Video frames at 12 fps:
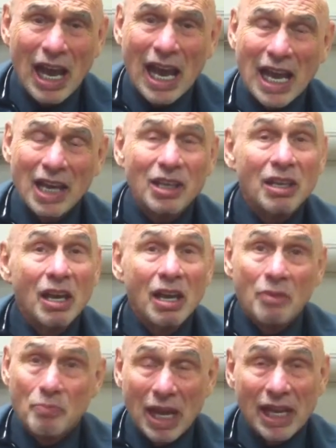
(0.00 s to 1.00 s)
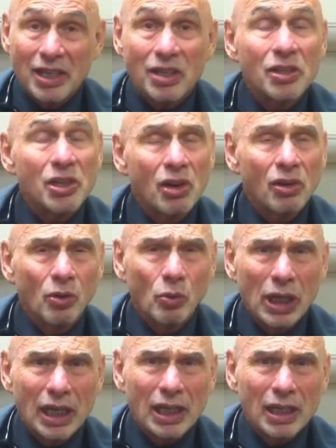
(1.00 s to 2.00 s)
and pain can go
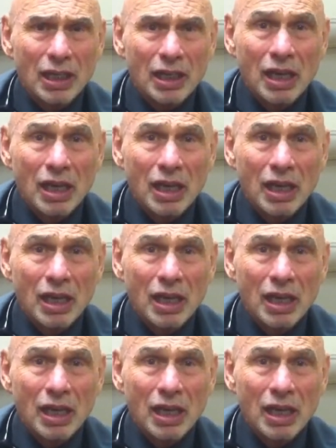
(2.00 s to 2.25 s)
away.